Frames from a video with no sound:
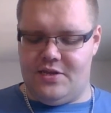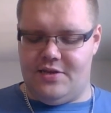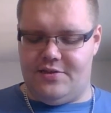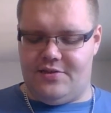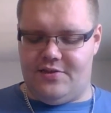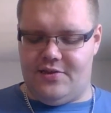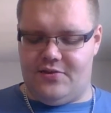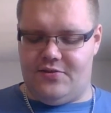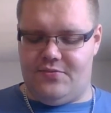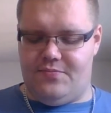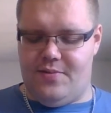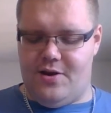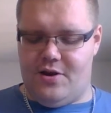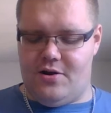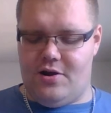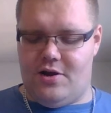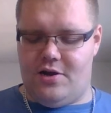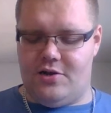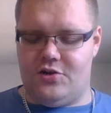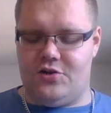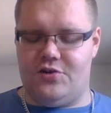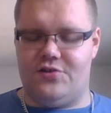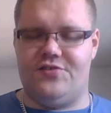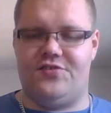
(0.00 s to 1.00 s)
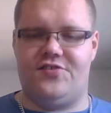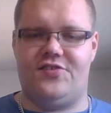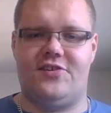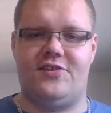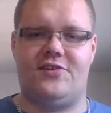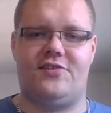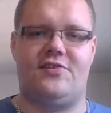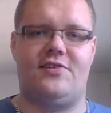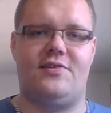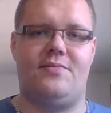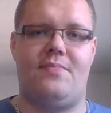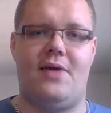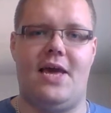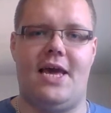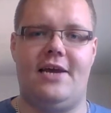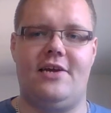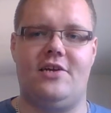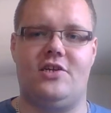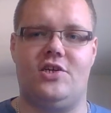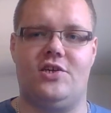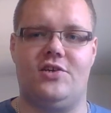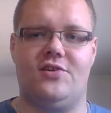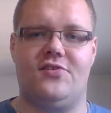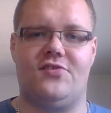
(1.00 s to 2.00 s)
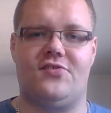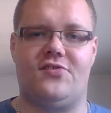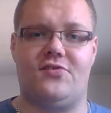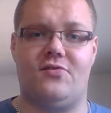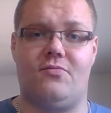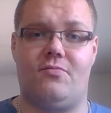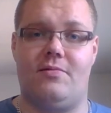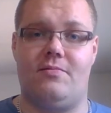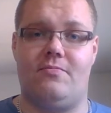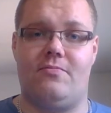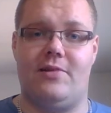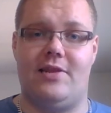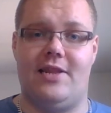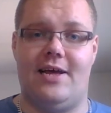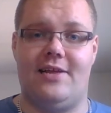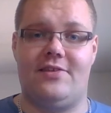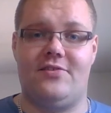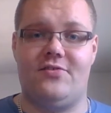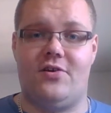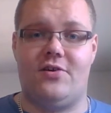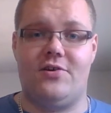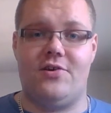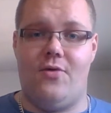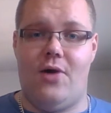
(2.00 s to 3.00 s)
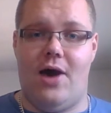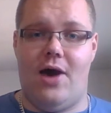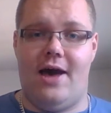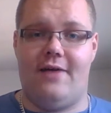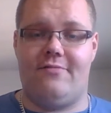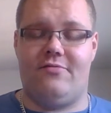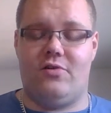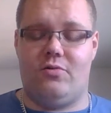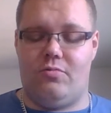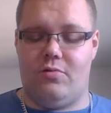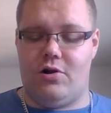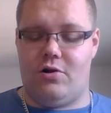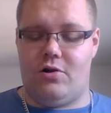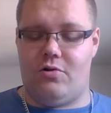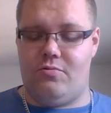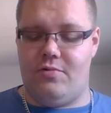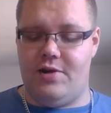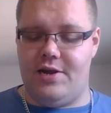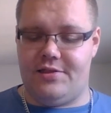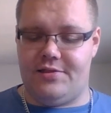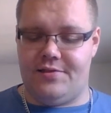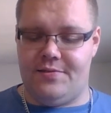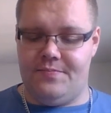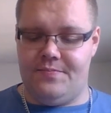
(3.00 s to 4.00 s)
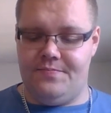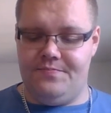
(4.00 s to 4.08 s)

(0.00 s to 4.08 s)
it's about 160 pages, so when that's all you have to work with,